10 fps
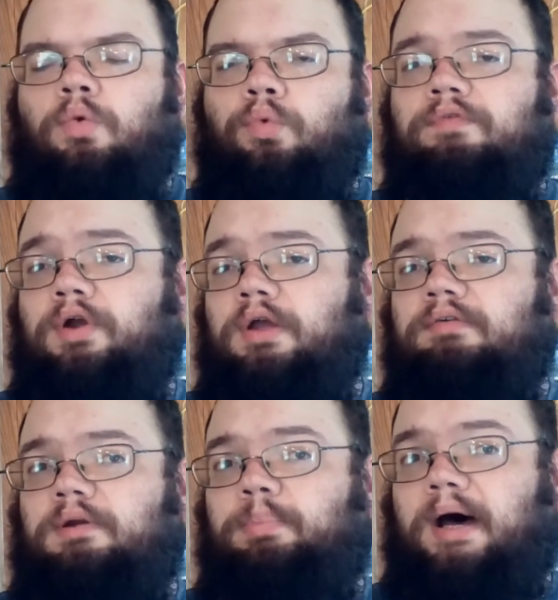were very,
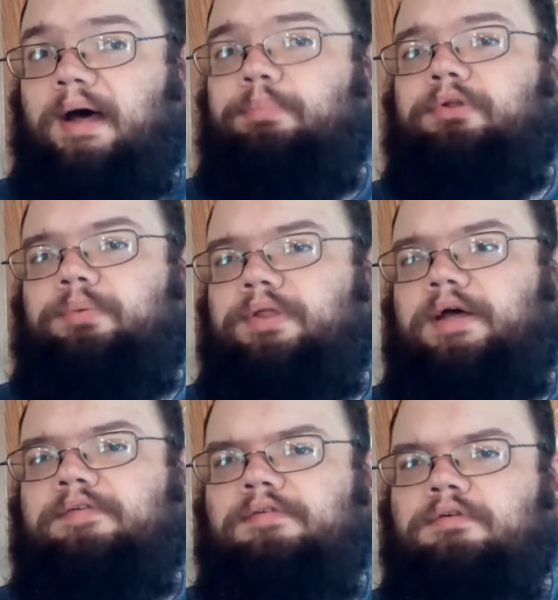very popular with
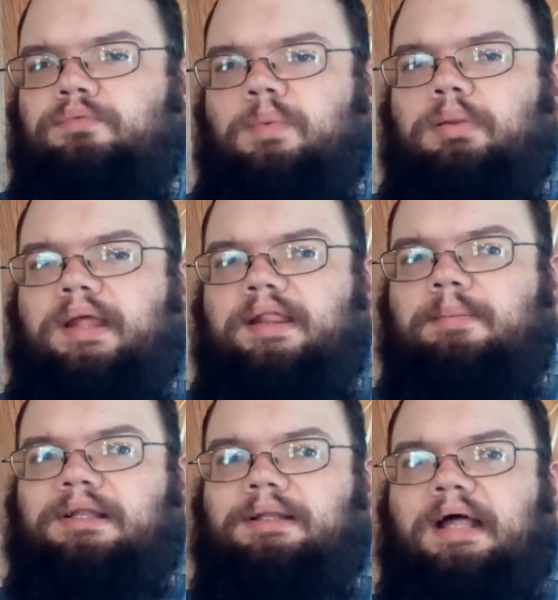us. We played them
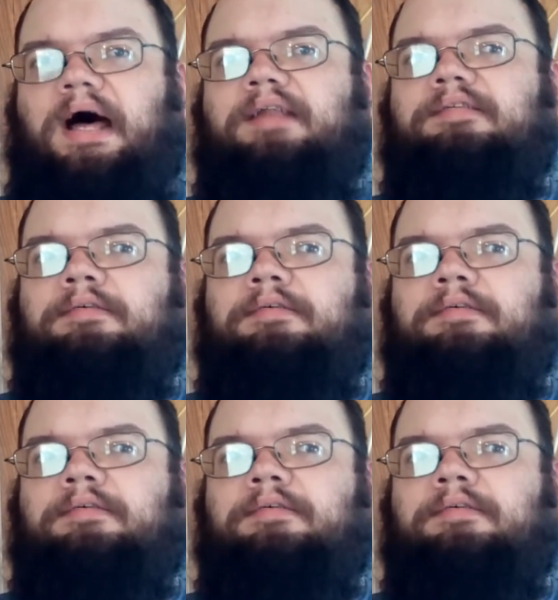a lot.